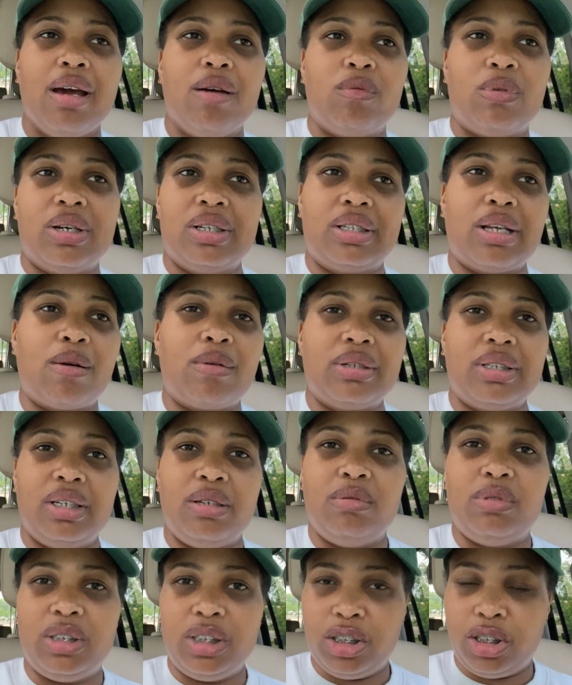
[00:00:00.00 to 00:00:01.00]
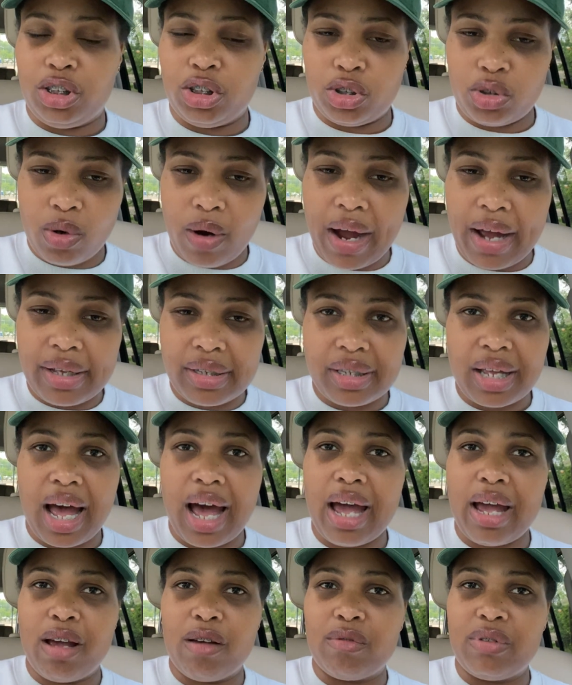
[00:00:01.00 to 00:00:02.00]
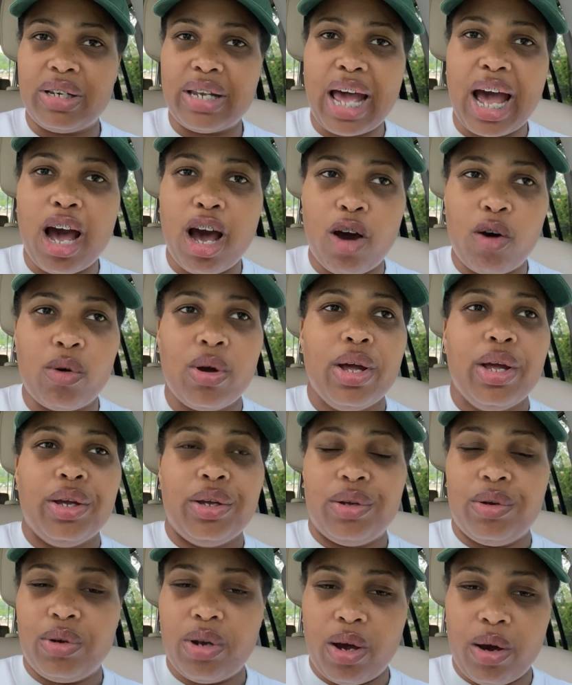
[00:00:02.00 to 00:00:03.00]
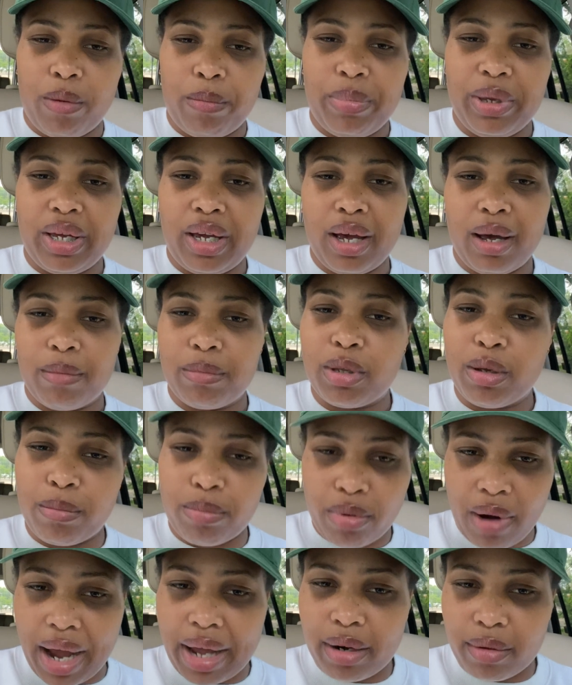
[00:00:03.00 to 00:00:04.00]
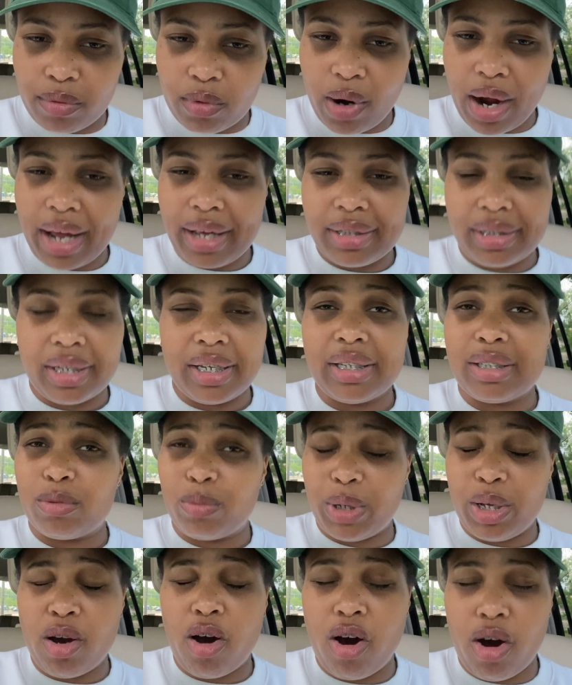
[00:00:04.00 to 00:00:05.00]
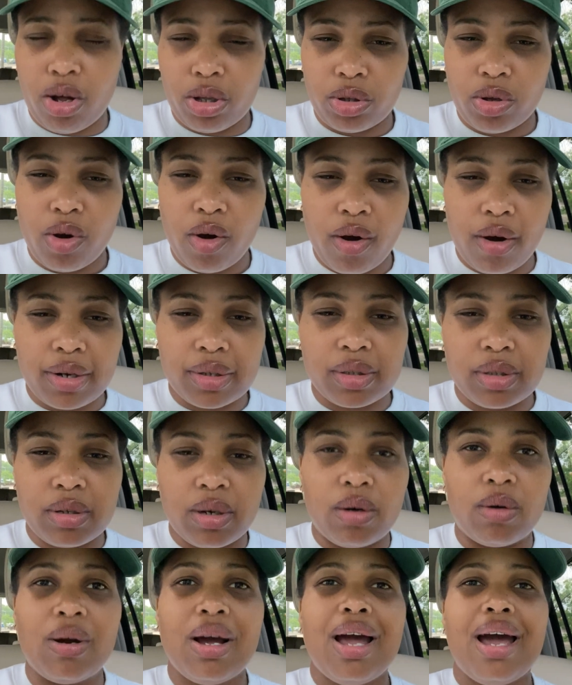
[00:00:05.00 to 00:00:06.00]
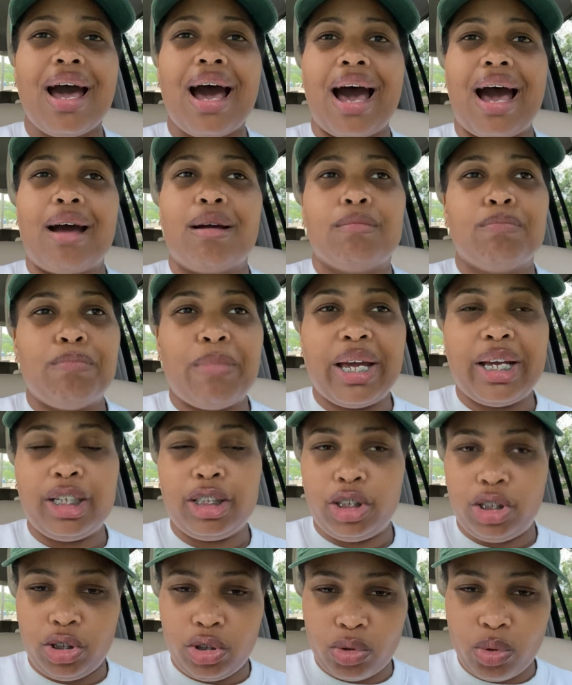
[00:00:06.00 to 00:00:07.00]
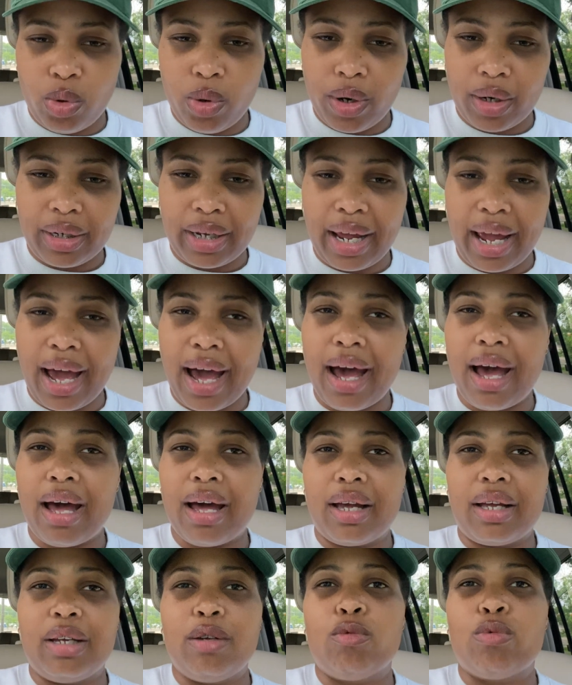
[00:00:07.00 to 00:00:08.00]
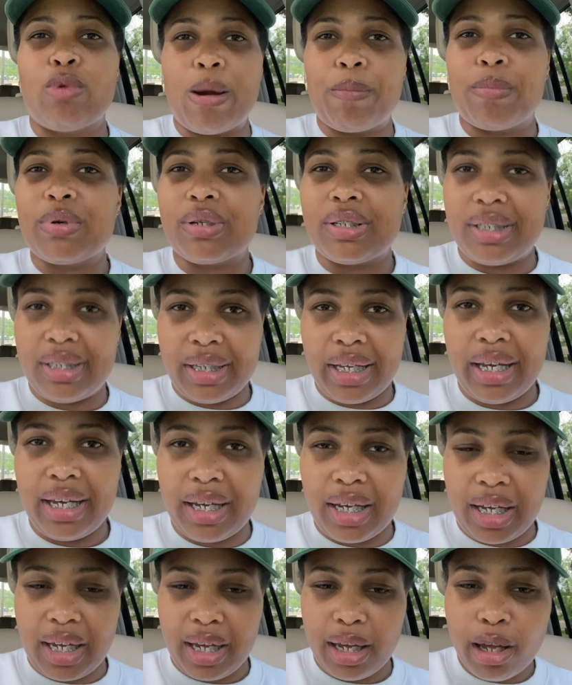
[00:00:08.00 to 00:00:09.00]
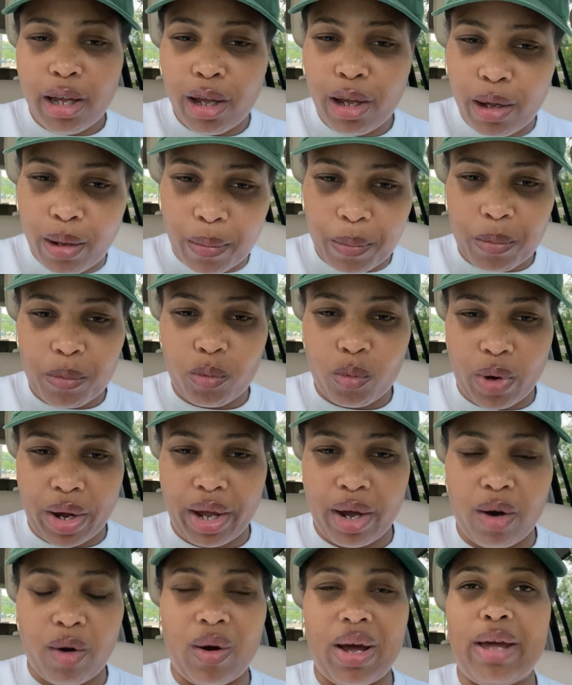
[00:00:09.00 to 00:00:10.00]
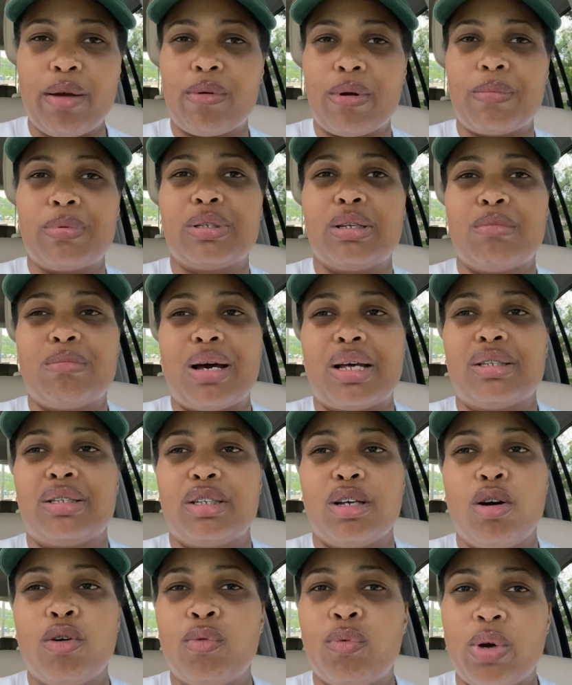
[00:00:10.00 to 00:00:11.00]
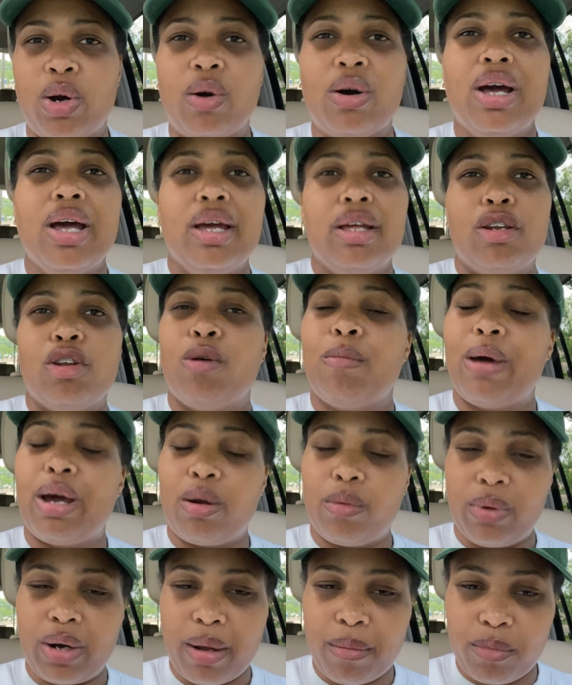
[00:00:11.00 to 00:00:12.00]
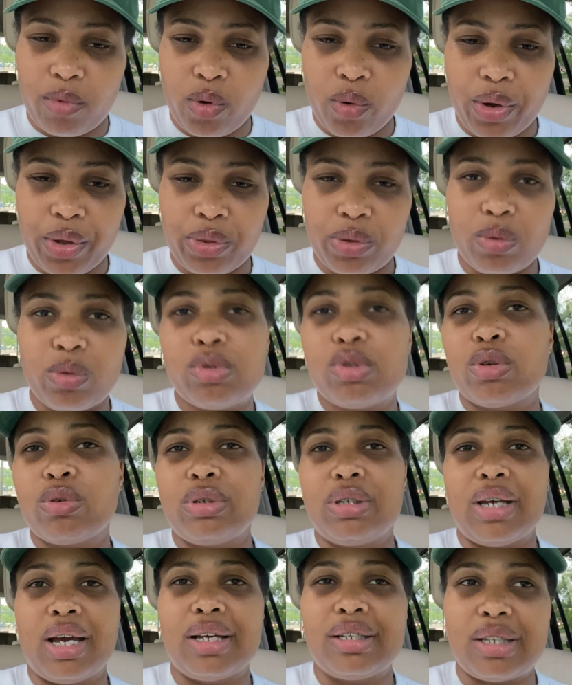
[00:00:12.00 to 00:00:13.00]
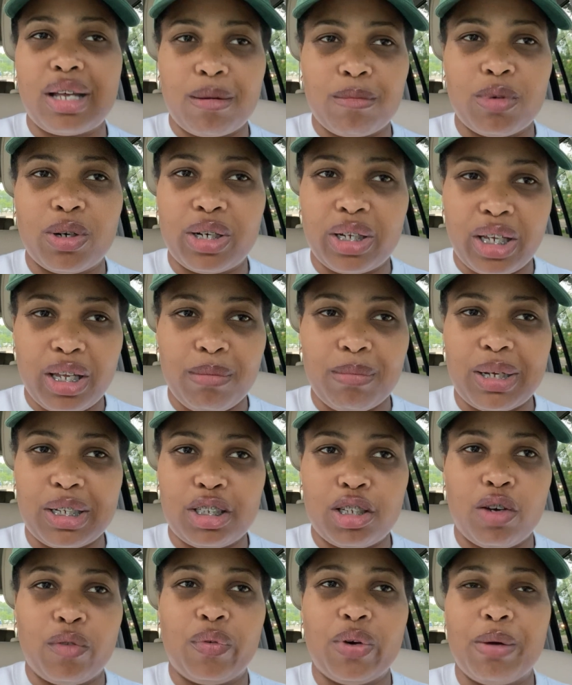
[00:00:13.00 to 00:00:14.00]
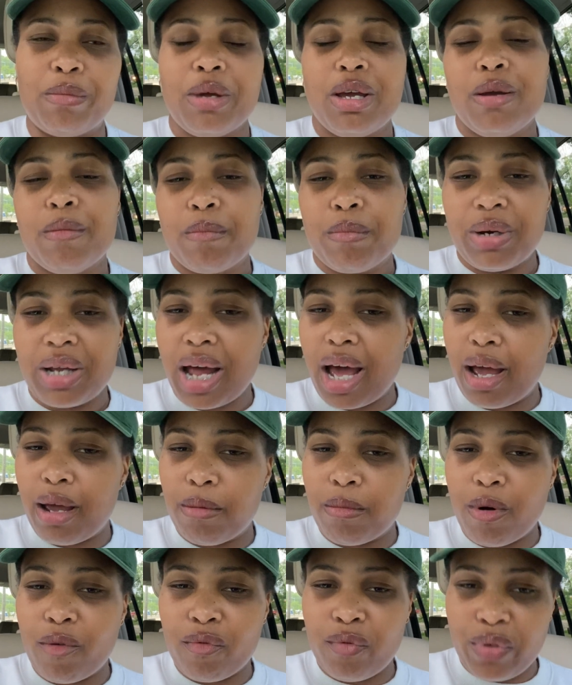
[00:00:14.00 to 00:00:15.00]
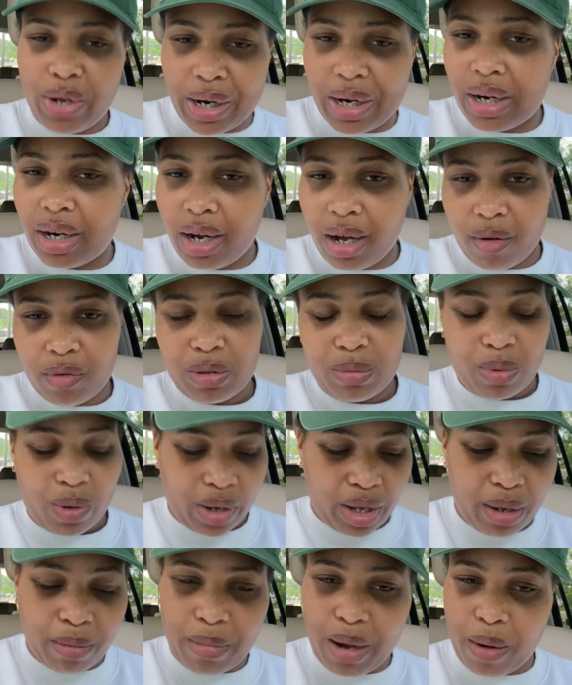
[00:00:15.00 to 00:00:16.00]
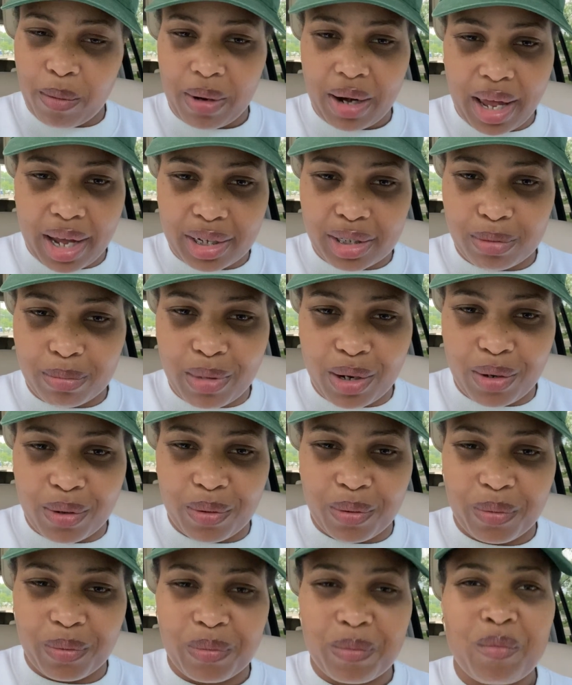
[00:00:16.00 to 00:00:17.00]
Once I received Jesus Christ, I have now, you know, become the bride of Christ as we all are. So I make sure that I represent him well and represent myself well, no matter what I'm going through. So yes, I'm going to keep myself up, but I am very comfortable in my relaxed mode.